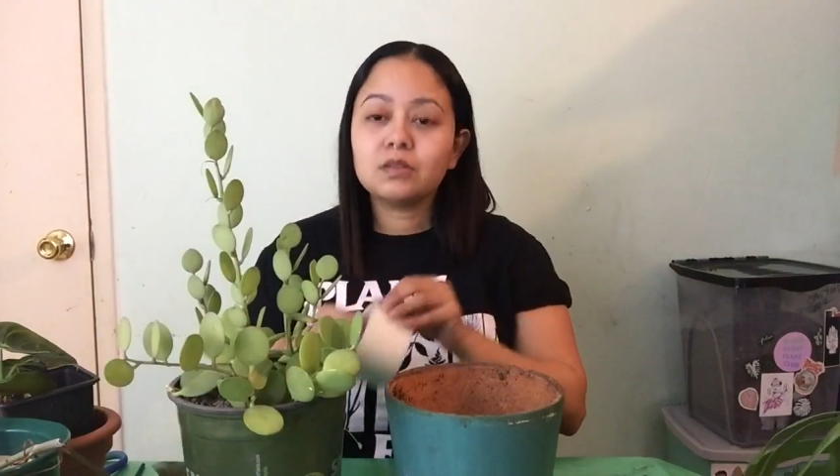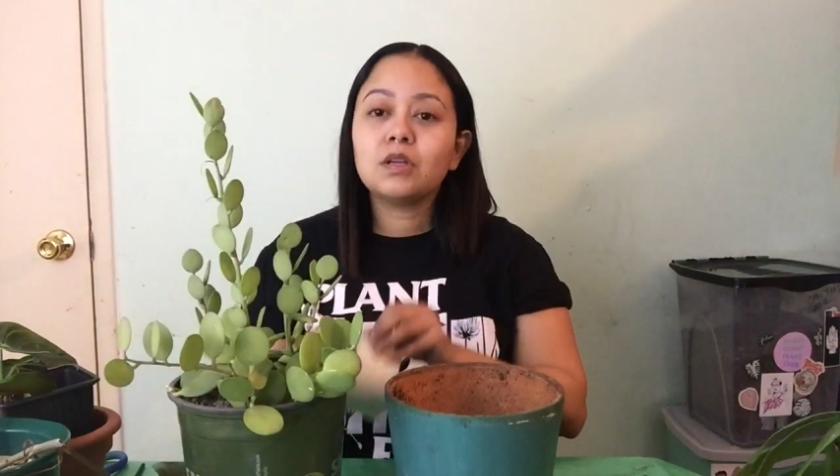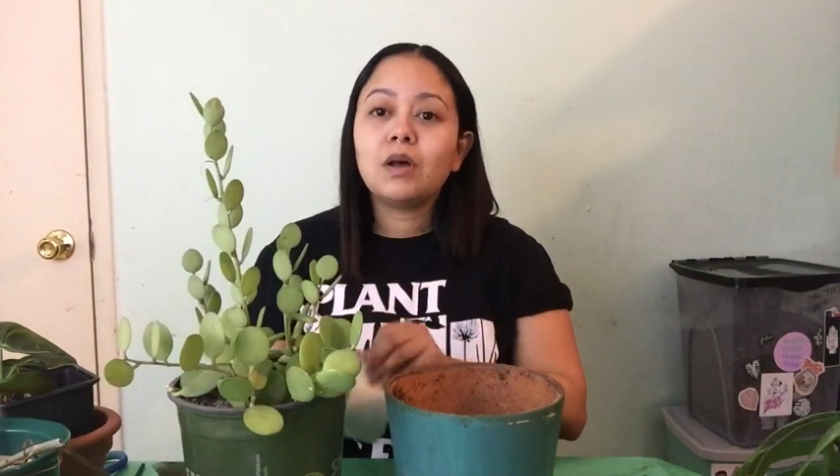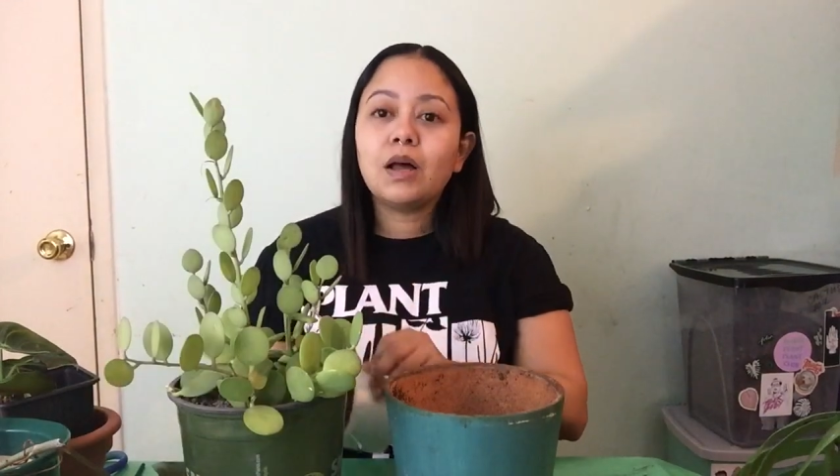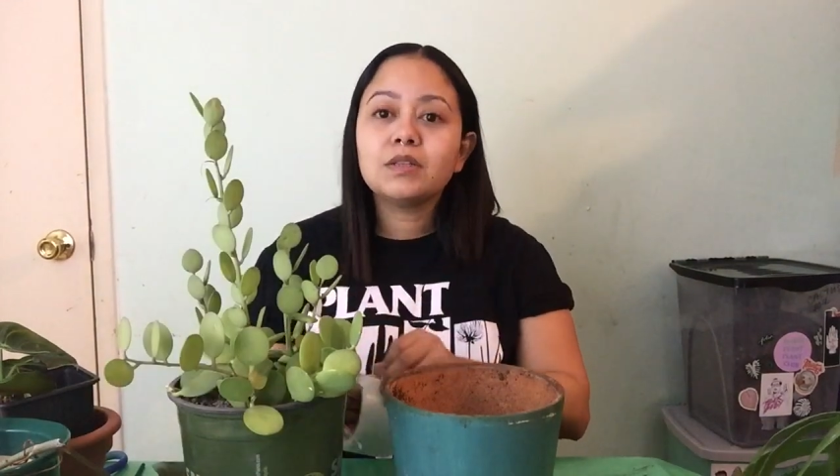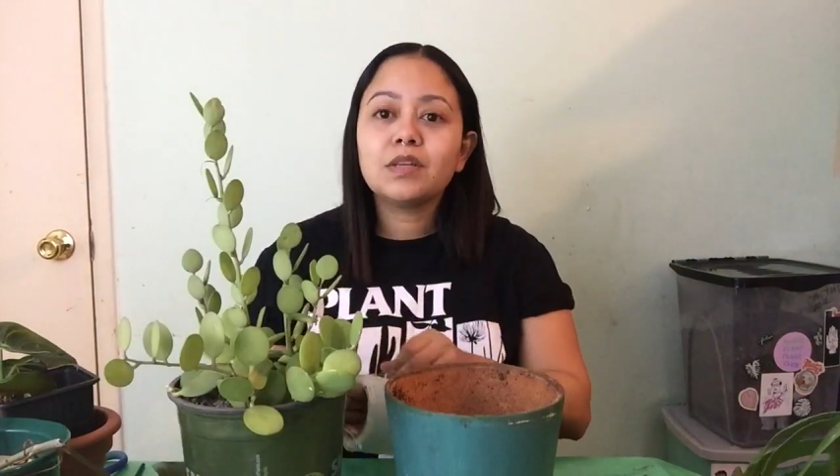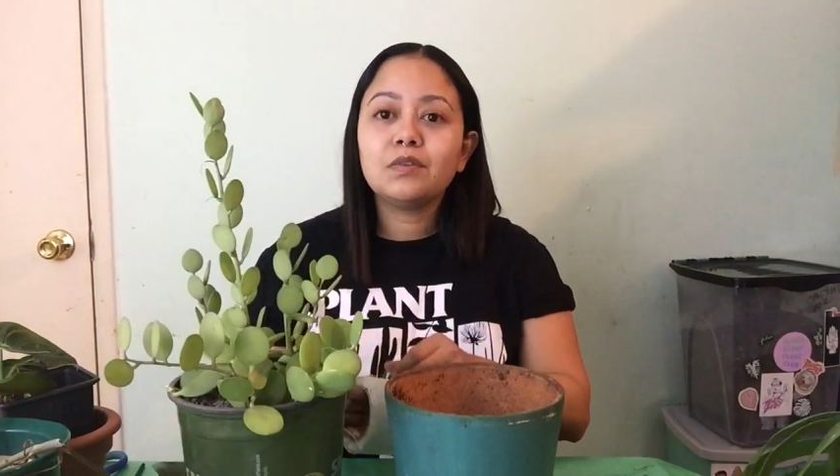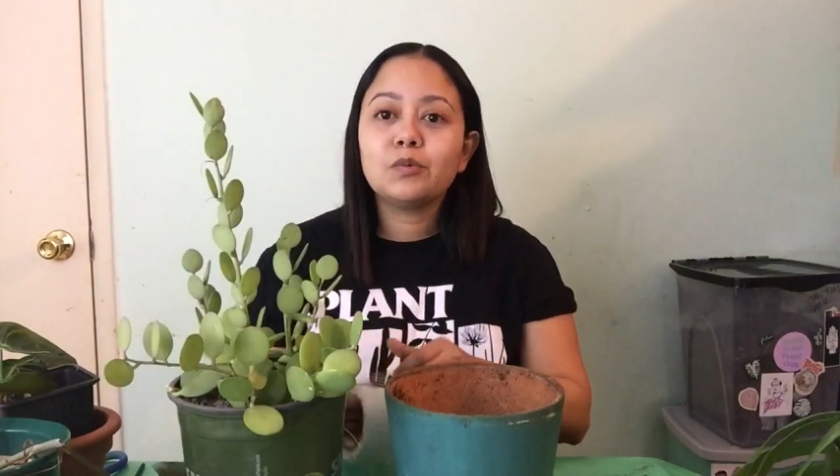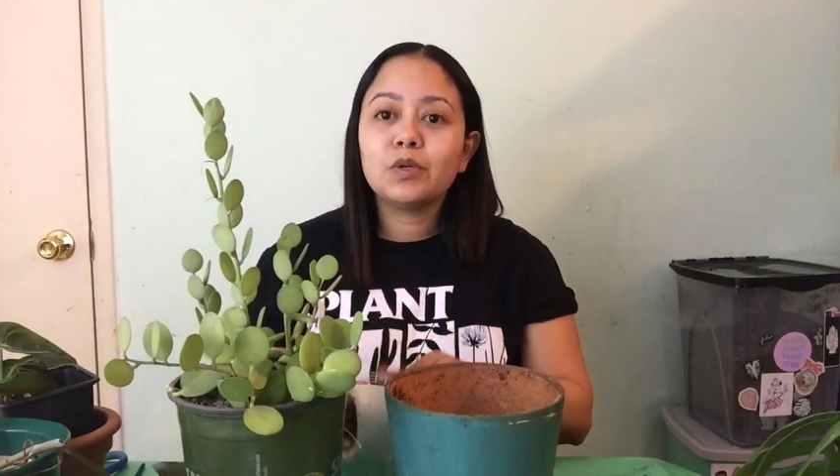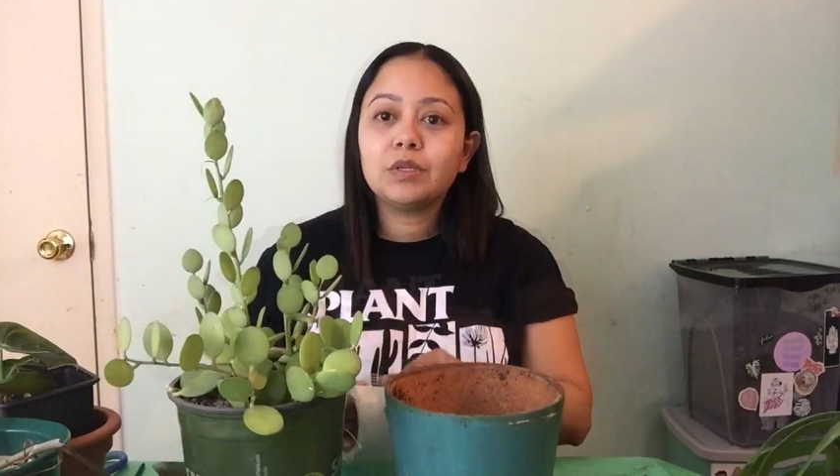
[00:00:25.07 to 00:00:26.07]
So how's
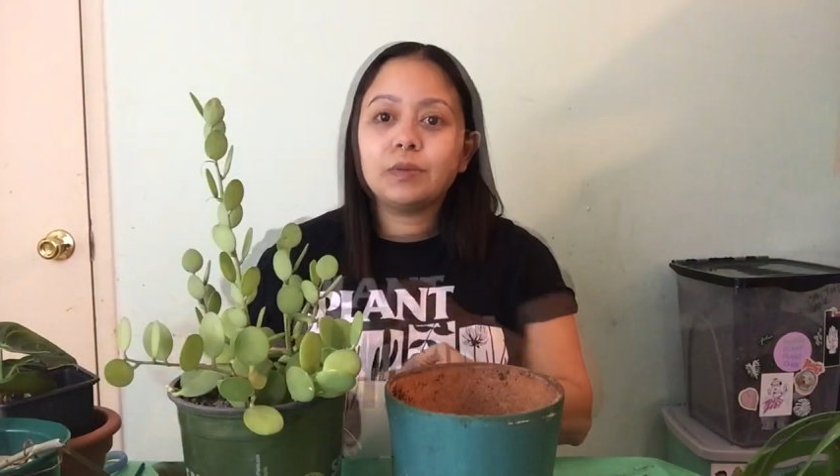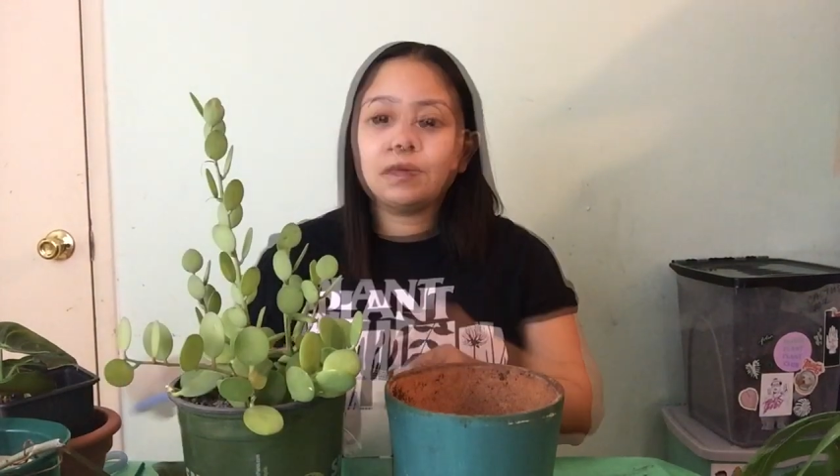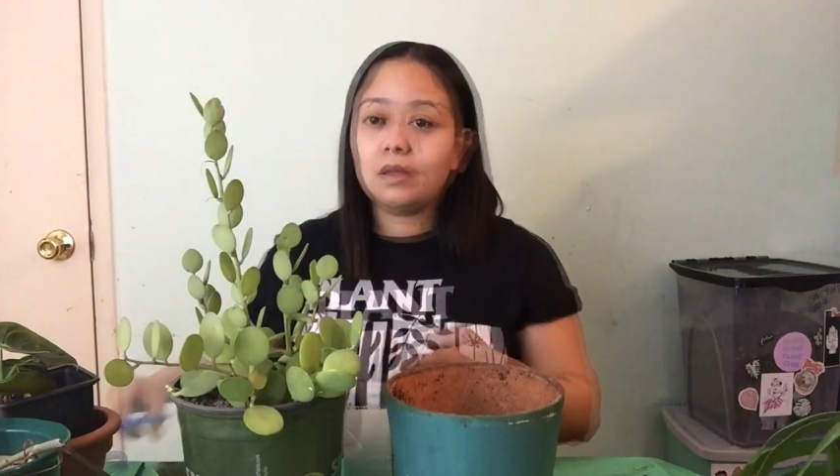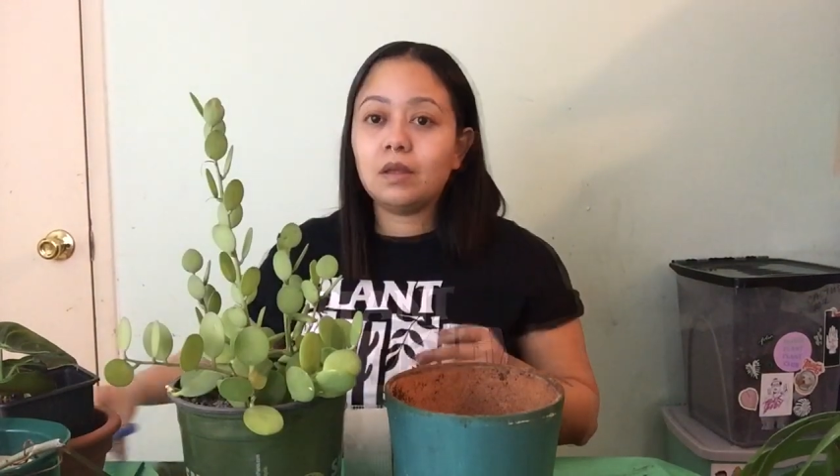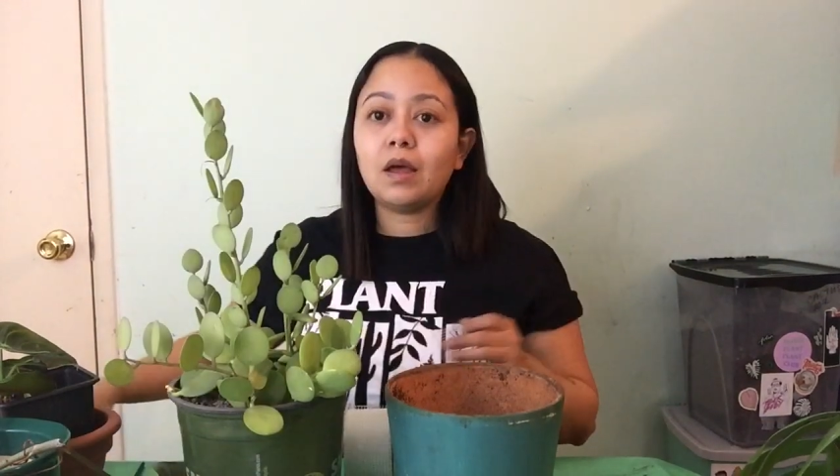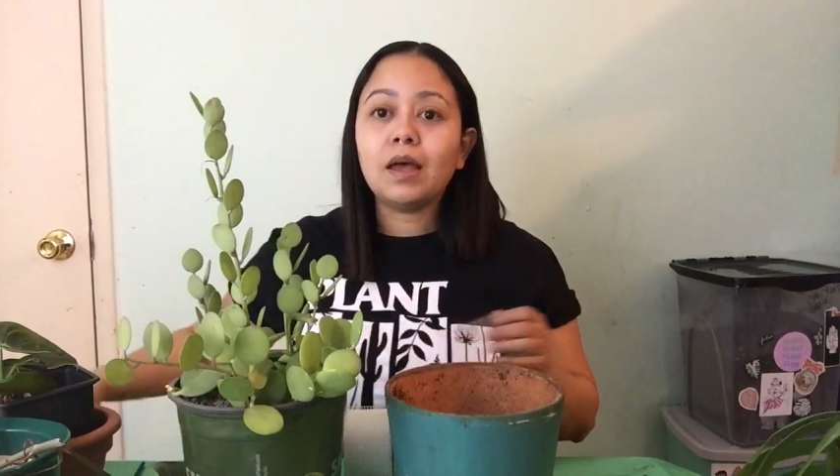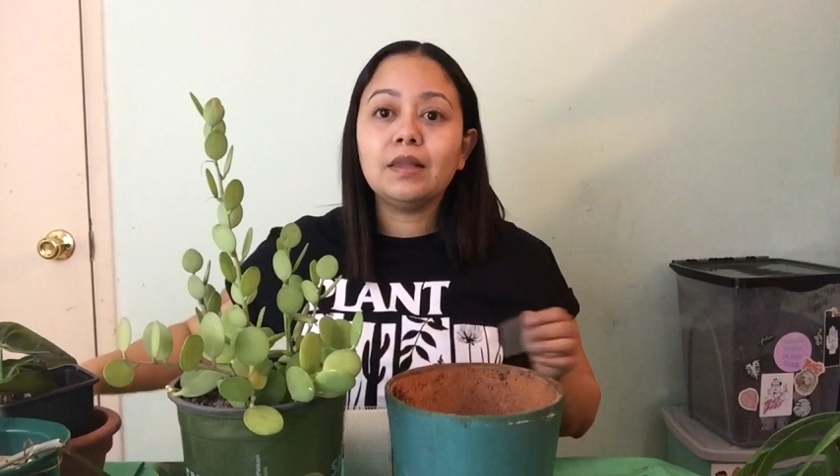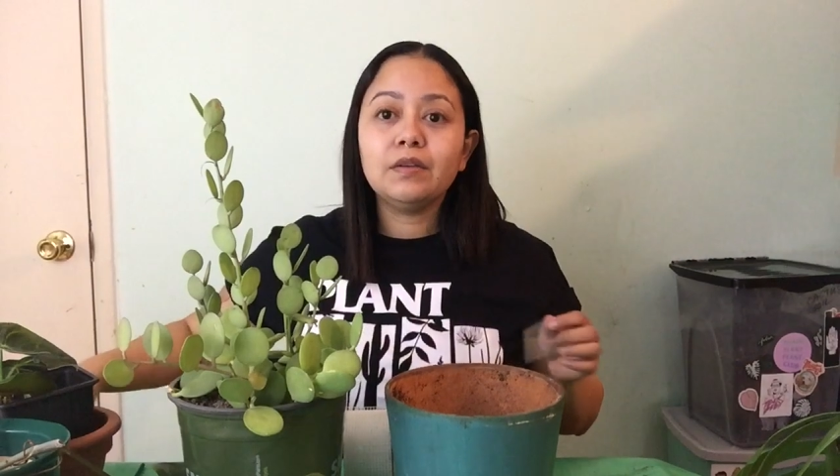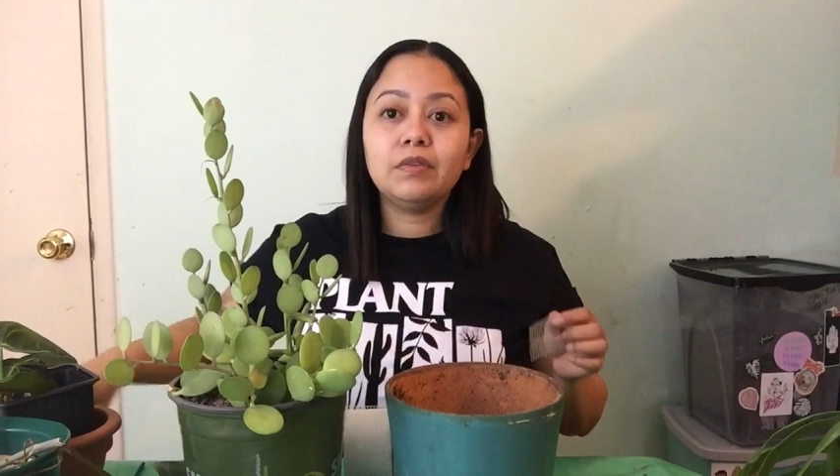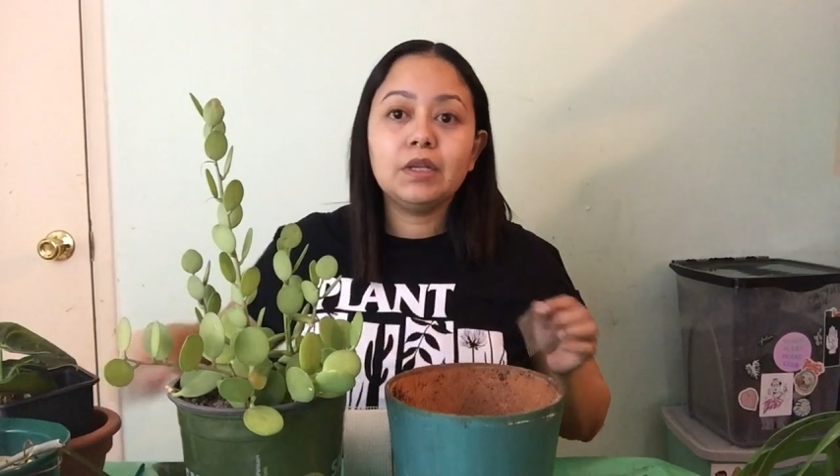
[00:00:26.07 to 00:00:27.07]
everyone? I
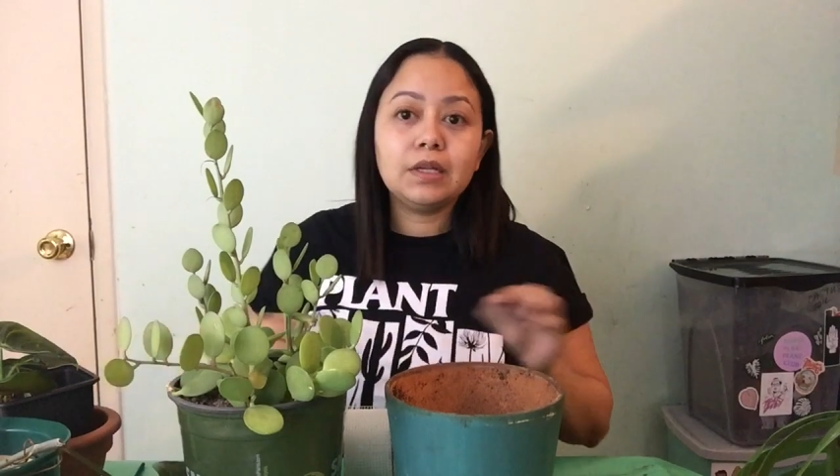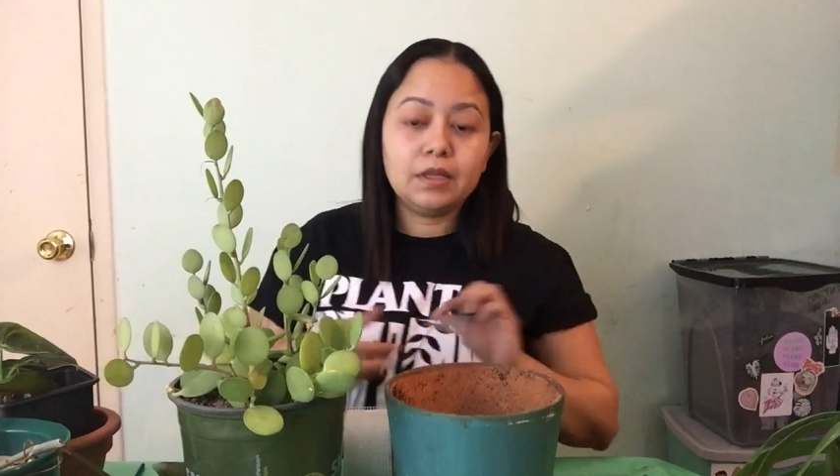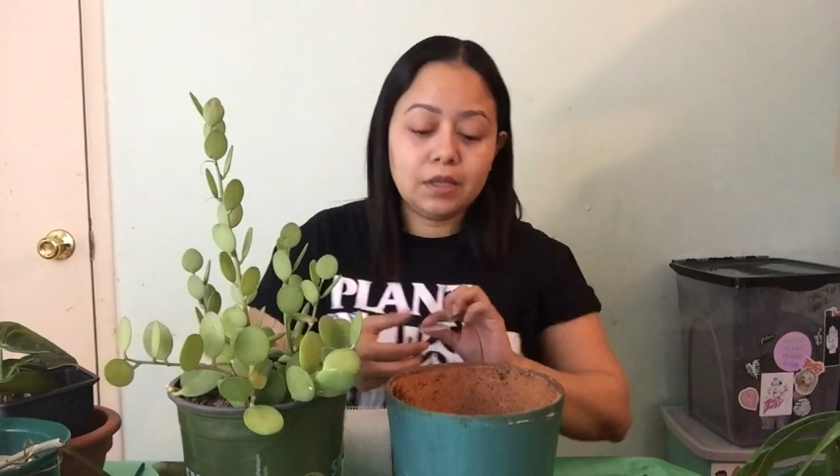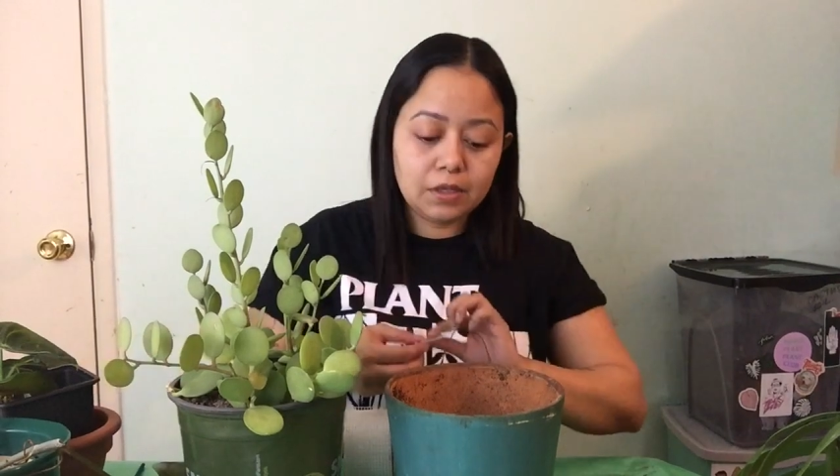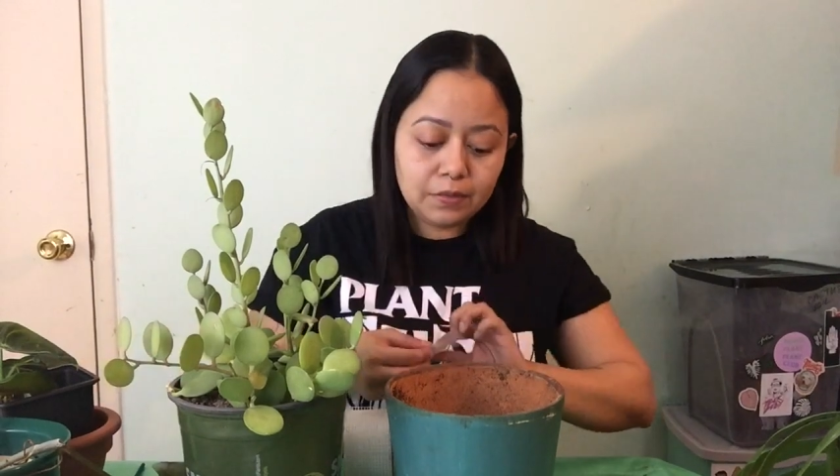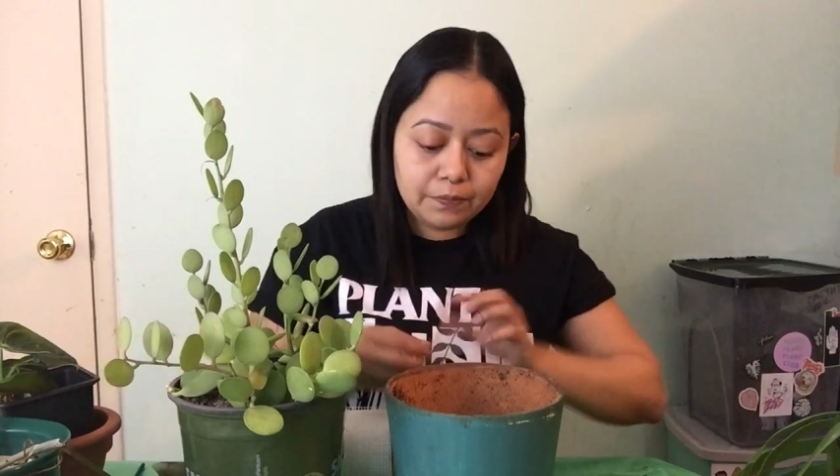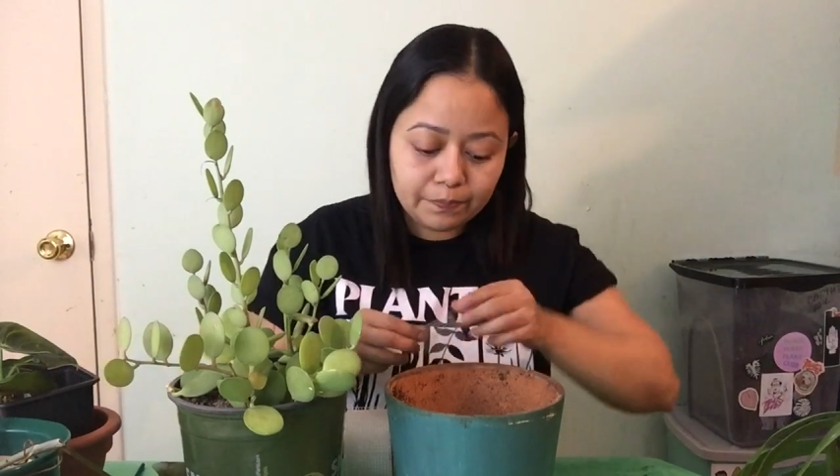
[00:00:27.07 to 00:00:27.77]
live in LA,